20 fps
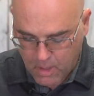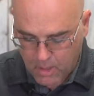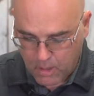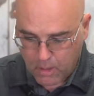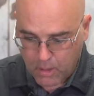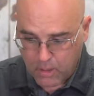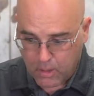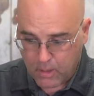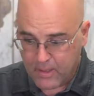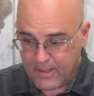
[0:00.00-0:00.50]

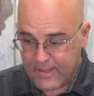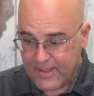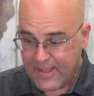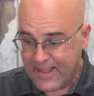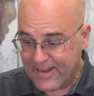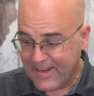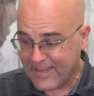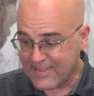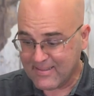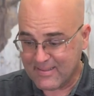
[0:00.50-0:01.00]
Uh,
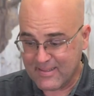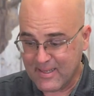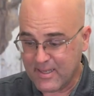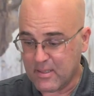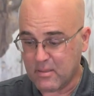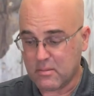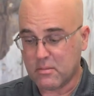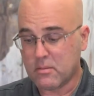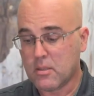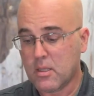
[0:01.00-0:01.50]
and that's
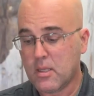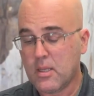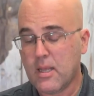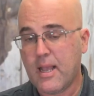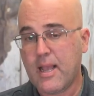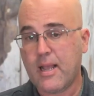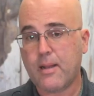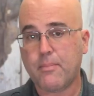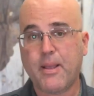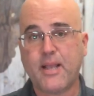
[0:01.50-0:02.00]
it.
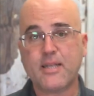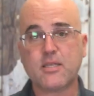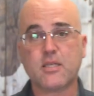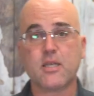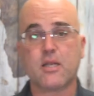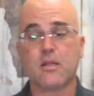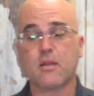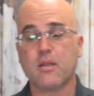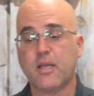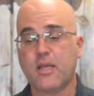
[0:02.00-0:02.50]
And
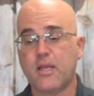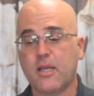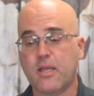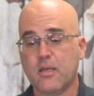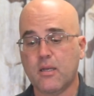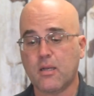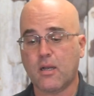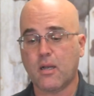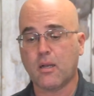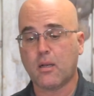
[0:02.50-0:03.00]

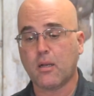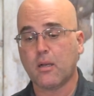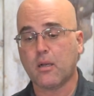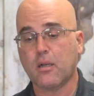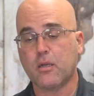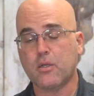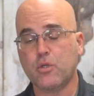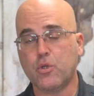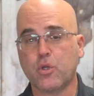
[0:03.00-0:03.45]
basically, uh,